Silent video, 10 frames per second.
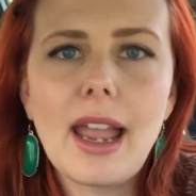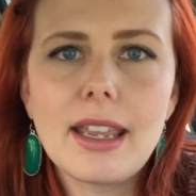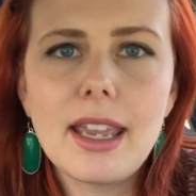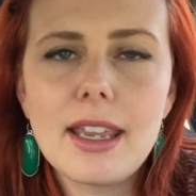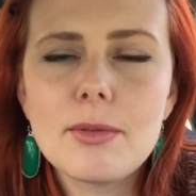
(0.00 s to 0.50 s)

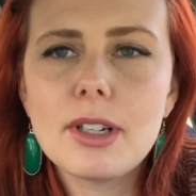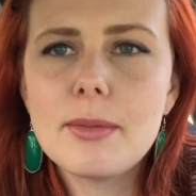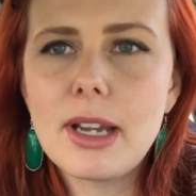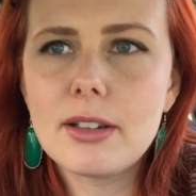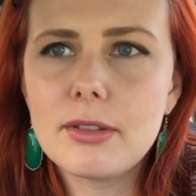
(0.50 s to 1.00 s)
I hate when
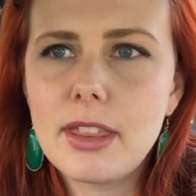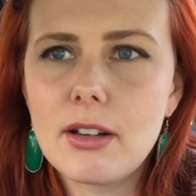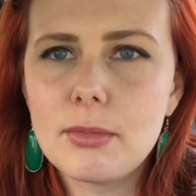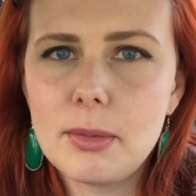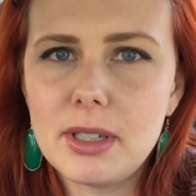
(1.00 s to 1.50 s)
I'm out
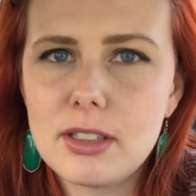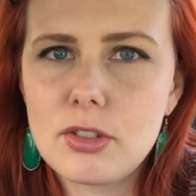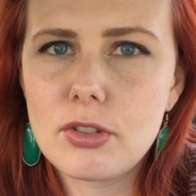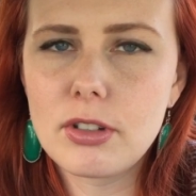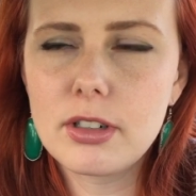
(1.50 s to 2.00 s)
without my big
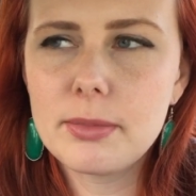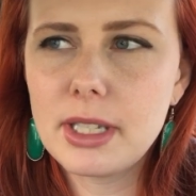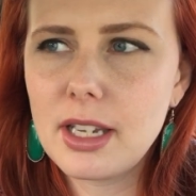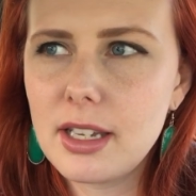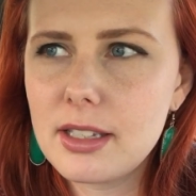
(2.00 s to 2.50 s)
stroller
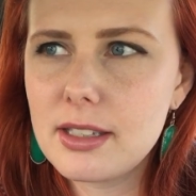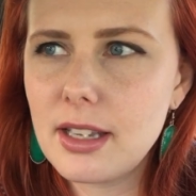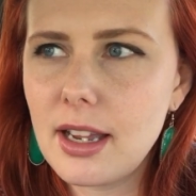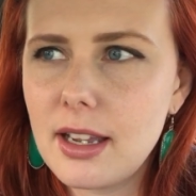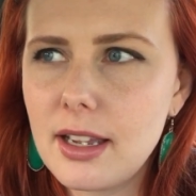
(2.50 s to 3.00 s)
because
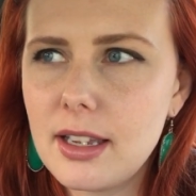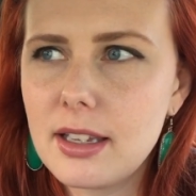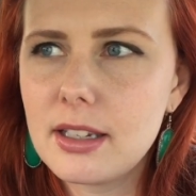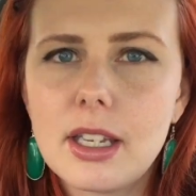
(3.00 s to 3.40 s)
the